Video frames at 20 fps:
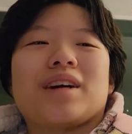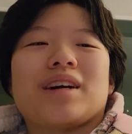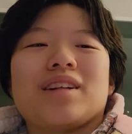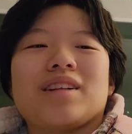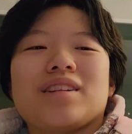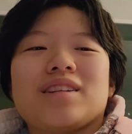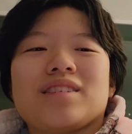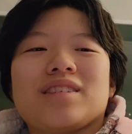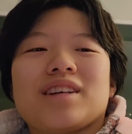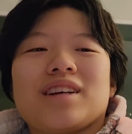
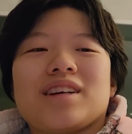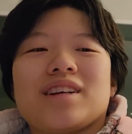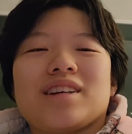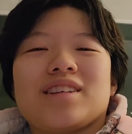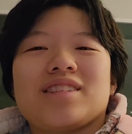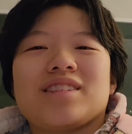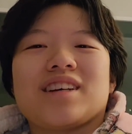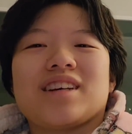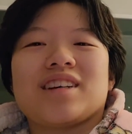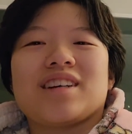kind of looks like
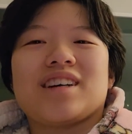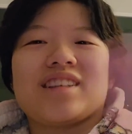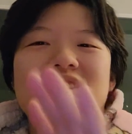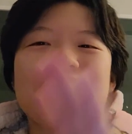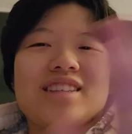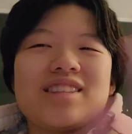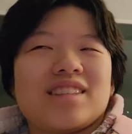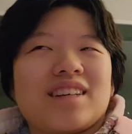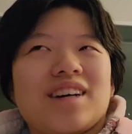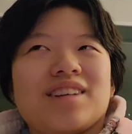it's like a
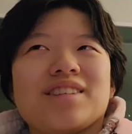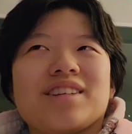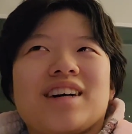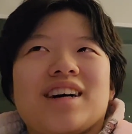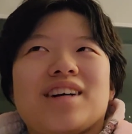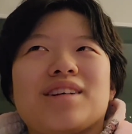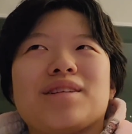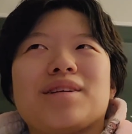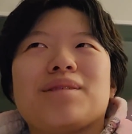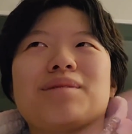discounted
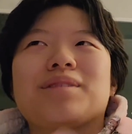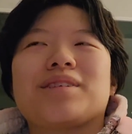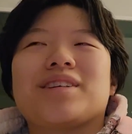item,